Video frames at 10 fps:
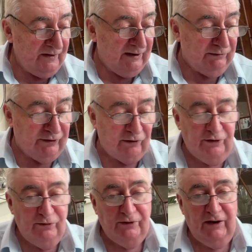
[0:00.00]
And it was all to
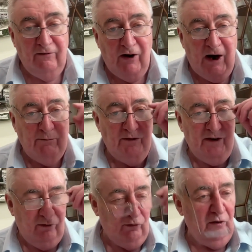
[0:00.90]
do with the environment
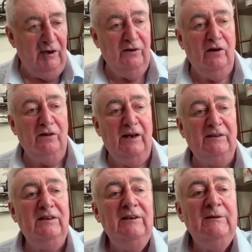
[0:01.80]
and green and all that.
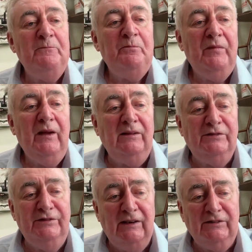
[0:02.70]
And
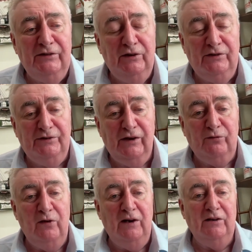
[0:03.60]
there's lots of good stuff
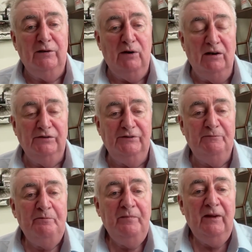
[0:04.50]
going on in the Bronx.
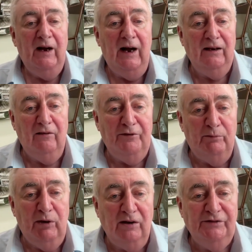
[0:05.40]
I love the
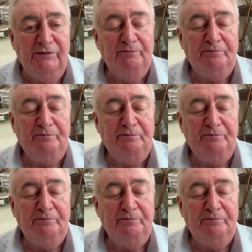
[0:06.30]
Bronx.